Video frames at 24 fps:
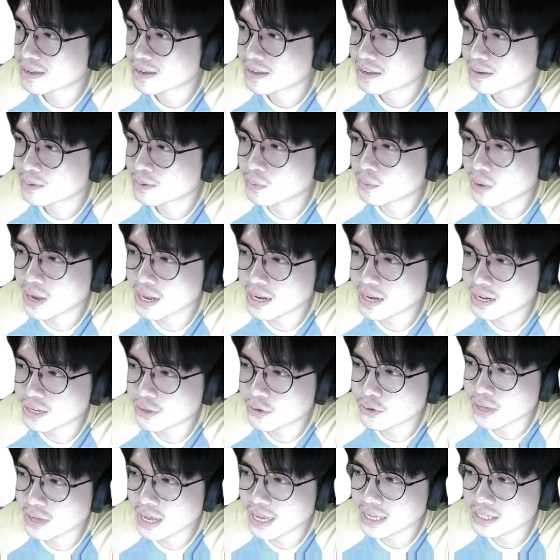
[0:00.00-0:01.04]
while you
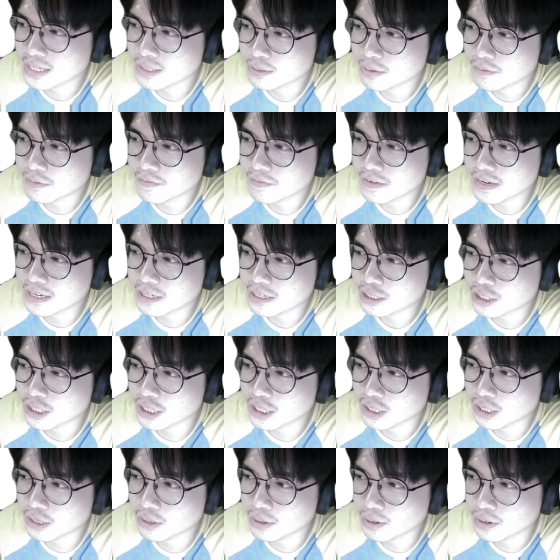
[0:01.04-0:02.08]
guys are
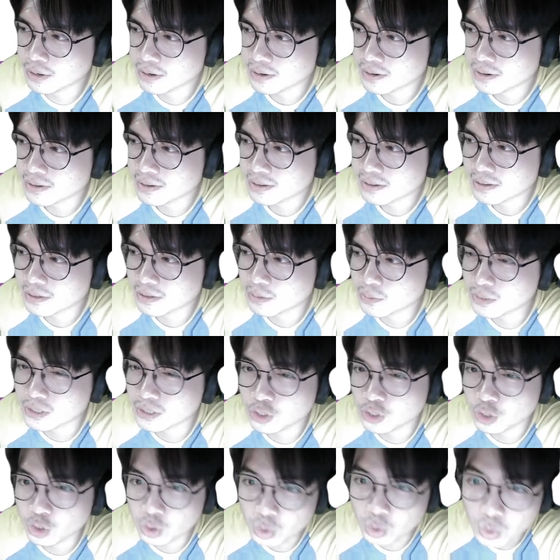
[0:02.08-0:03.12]
finishing your quiz
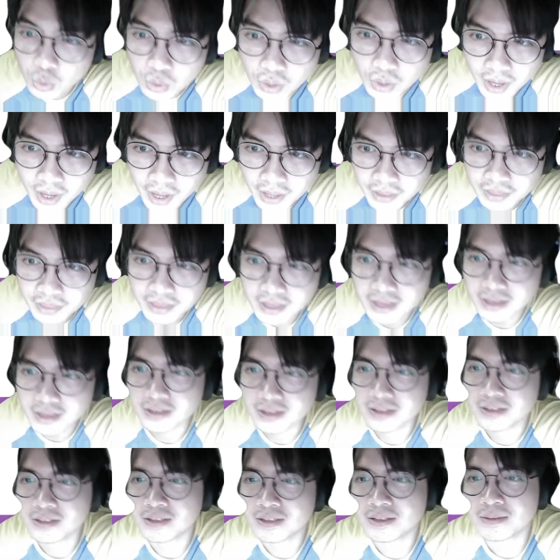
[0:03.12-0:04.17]
2, I think.
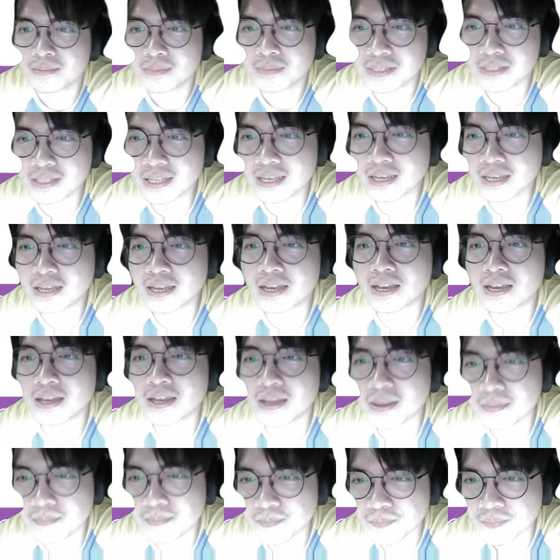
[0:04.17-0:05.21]

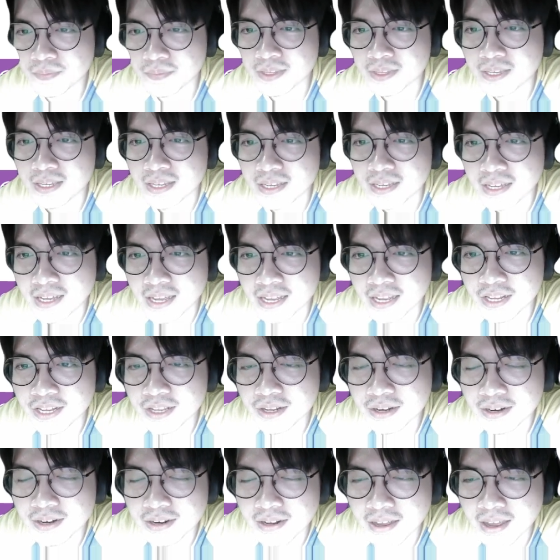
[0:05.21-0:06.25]
Basta, ano
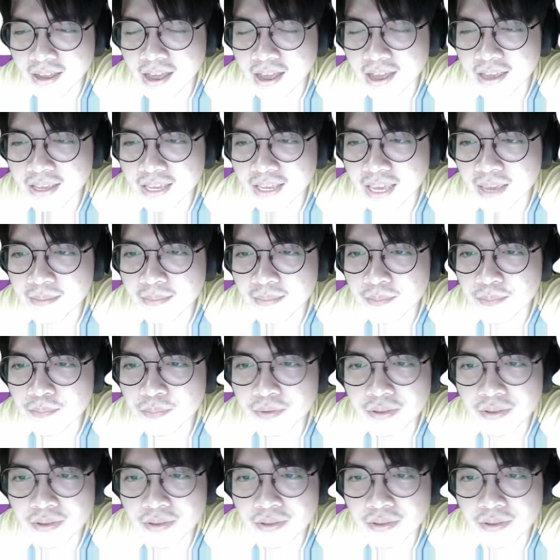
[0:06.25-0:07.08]
yun, I came up with